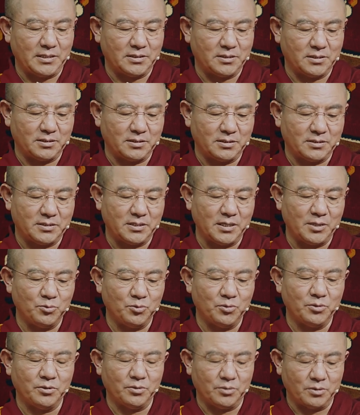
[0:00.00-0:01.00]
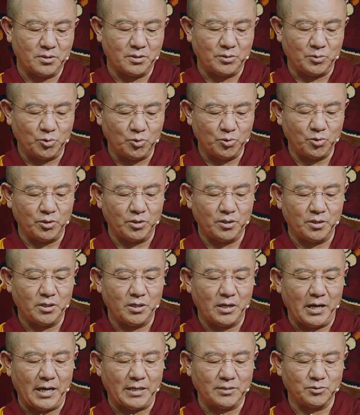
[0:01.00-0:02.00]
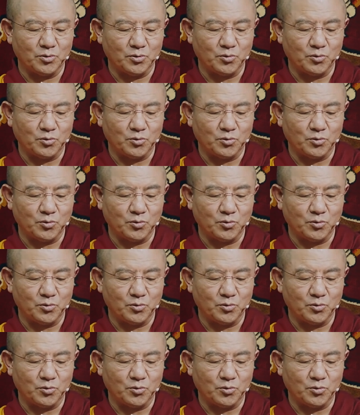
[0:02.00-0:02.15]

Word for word: than making such um,